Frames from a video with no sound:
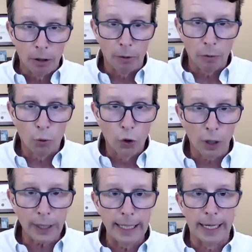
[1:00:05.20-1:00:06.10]

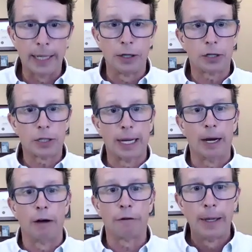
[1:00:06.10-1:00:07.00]
working on
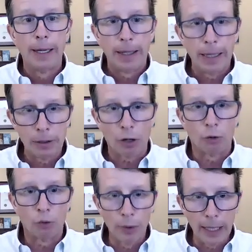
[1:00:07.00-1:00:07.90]
yourself is a
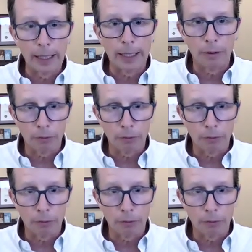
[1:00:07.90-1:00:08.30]
really,